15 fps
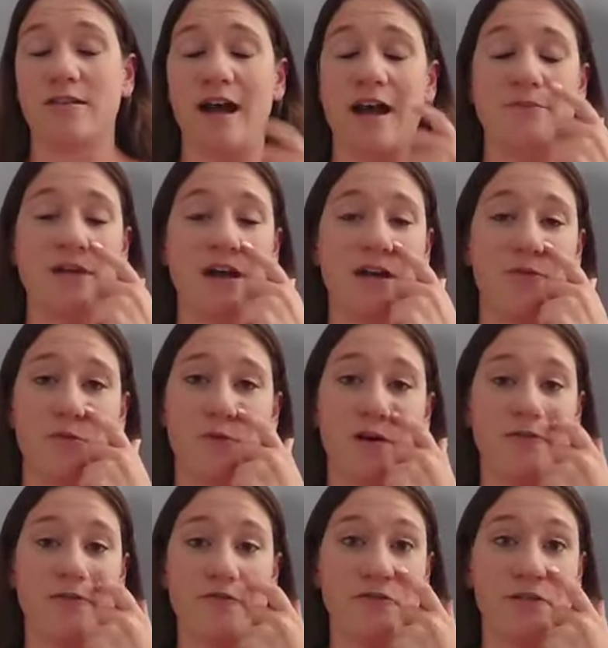I'm not
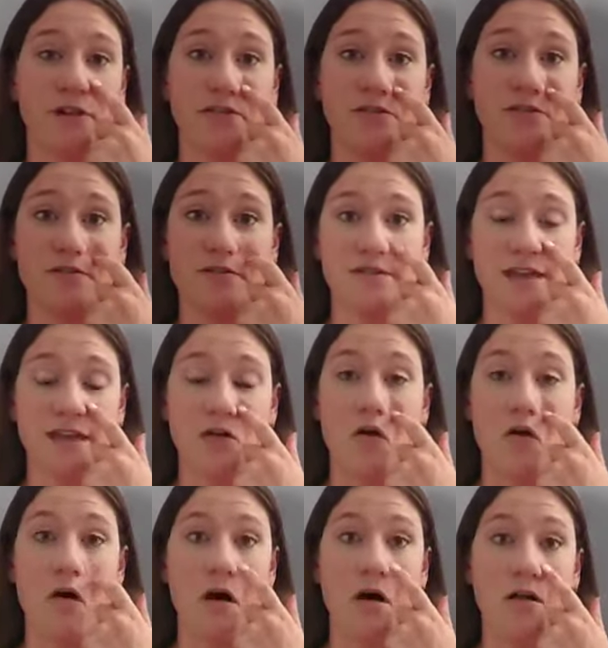one for needles at
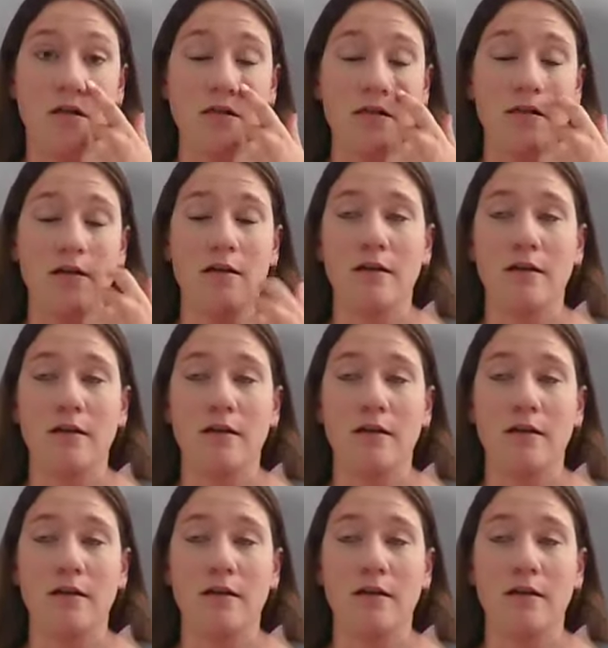all.